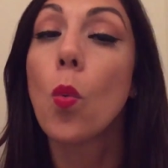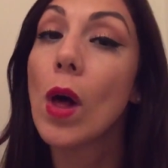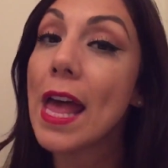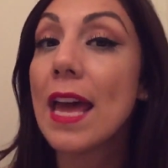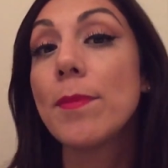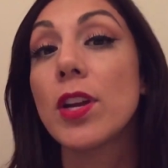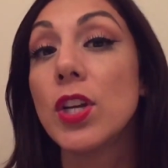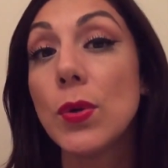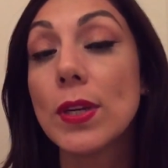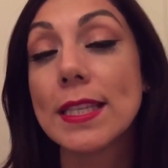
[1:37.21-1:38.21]
Well, I had bought
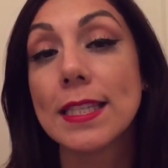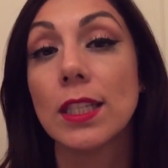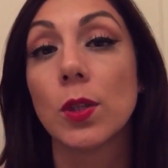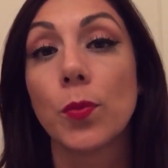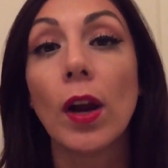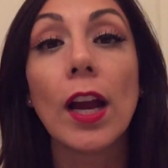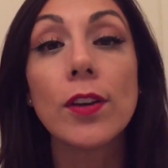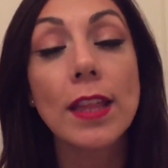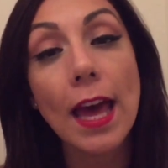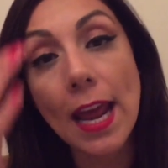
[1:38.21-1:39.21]
a new concealer.
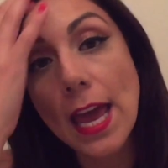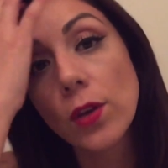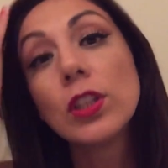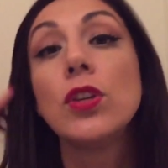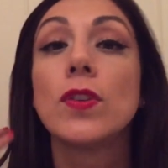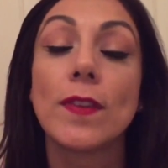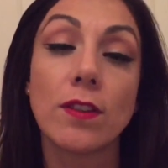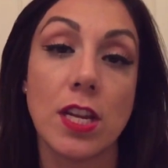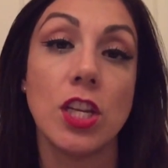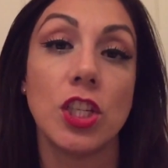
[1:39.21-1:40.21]
Prior to that, I had only used
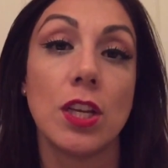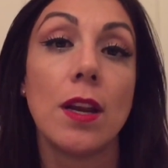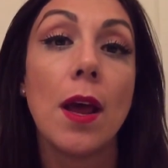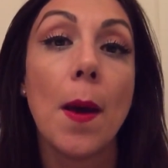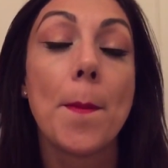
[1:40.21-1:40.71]
foundation.